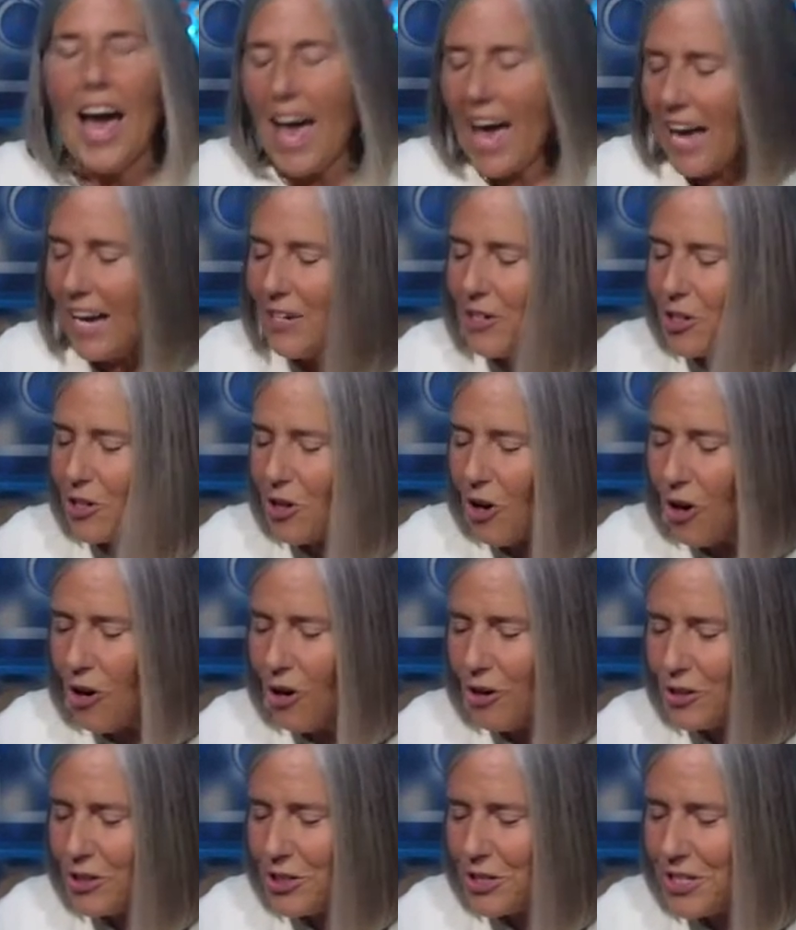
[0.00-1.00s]
Hey,
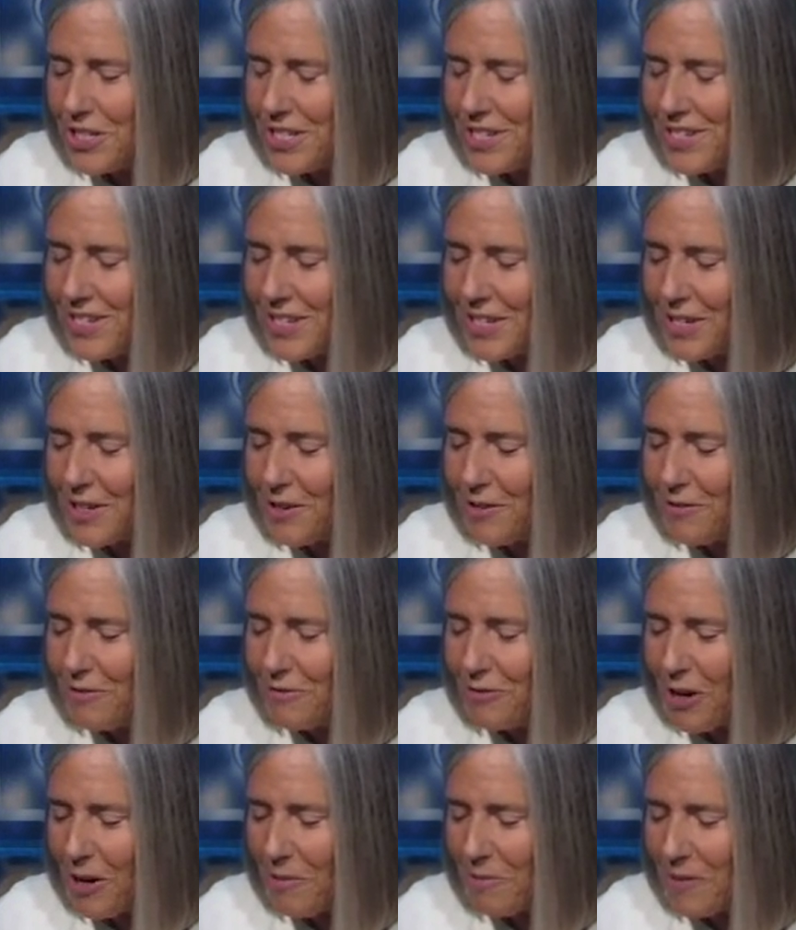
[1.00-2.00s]
Nicole, good to see you
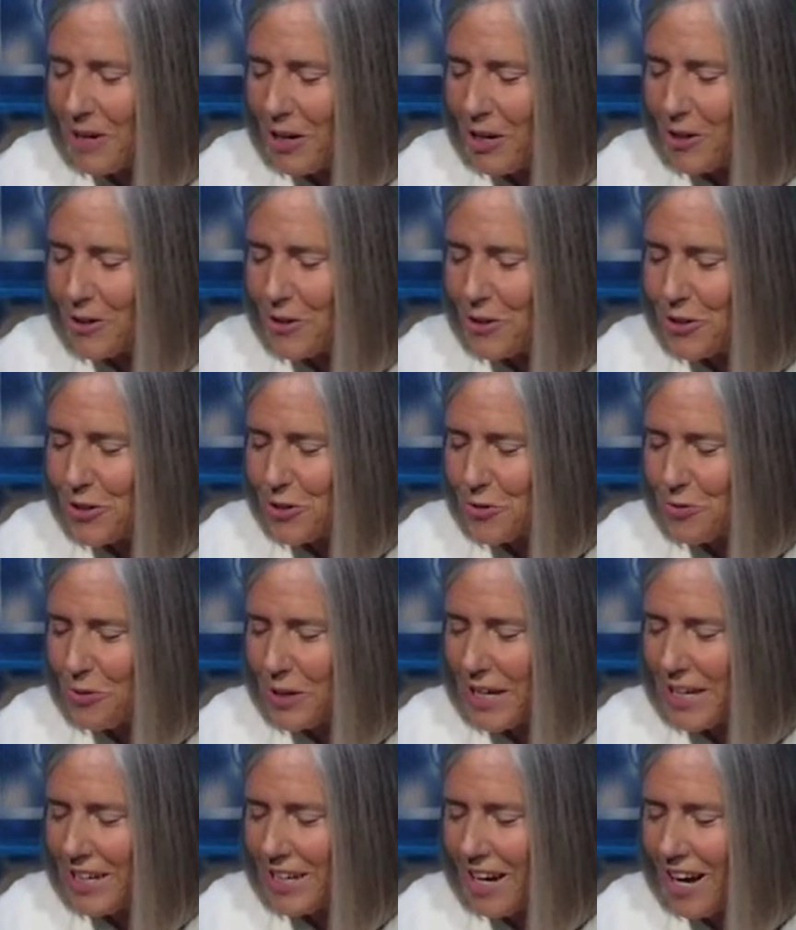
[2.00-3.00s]
from Costa
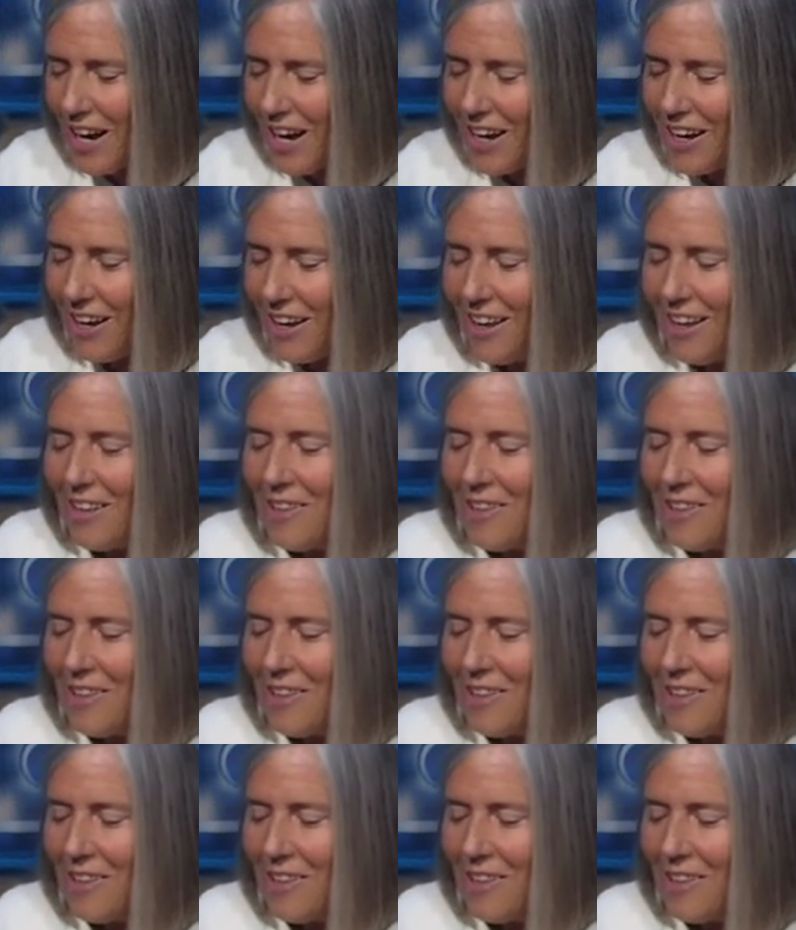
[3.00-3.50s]
Rica.